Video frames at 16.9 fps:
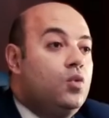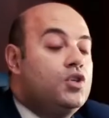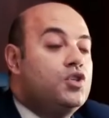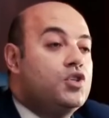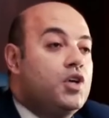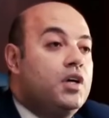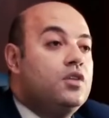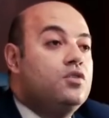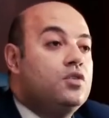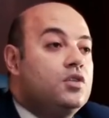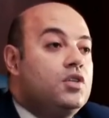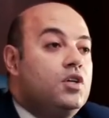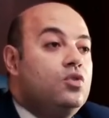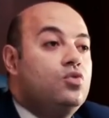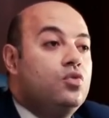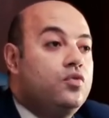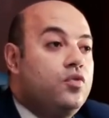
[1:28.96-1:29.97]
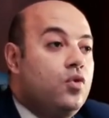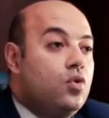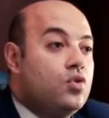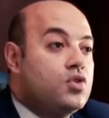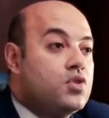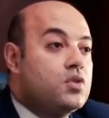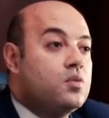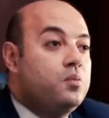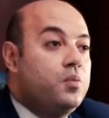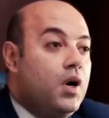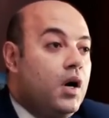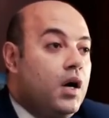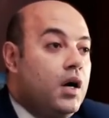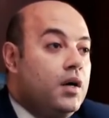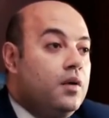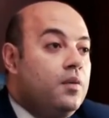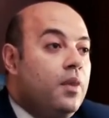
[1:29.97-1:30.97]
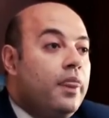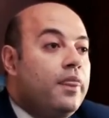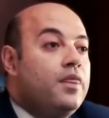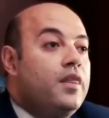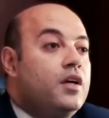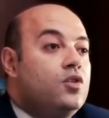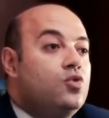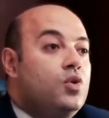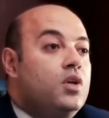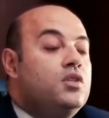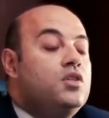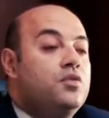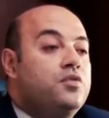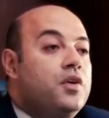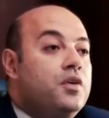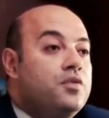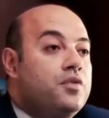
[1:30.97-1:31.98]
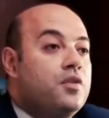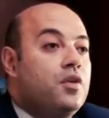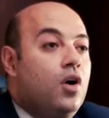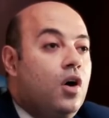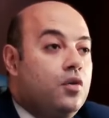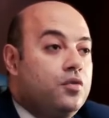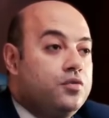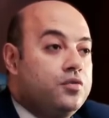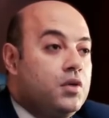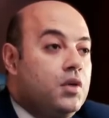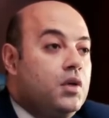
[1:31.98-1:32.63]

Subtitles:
which entered into force by the 25th of